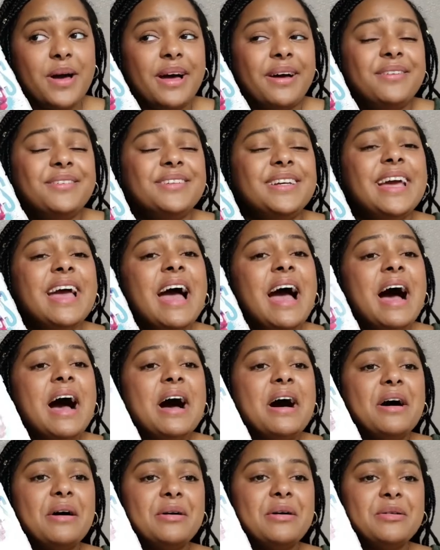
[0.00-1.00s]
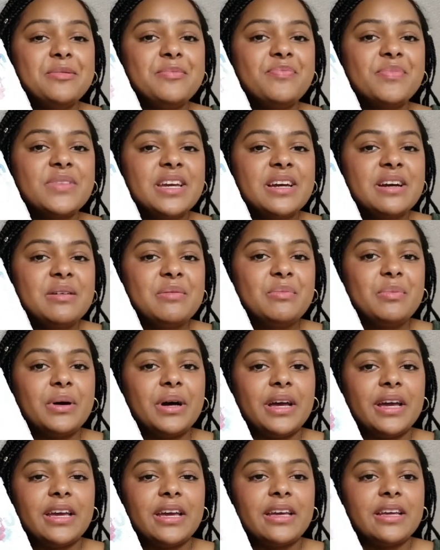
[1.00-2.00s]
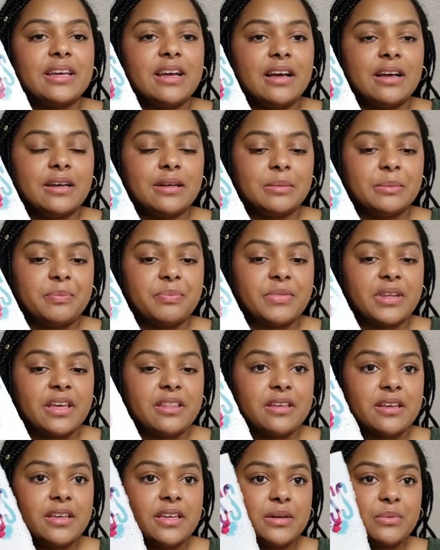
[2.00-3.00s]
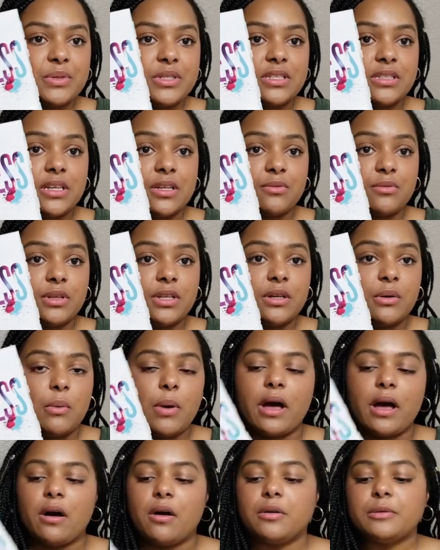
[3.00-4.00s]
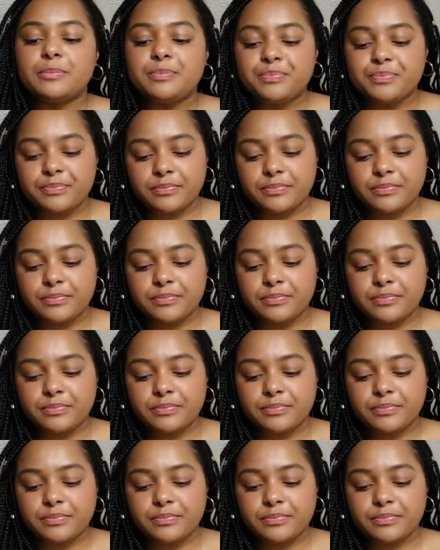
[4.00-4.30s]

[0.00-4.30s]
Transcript: about. um, but um, I think it was done really well.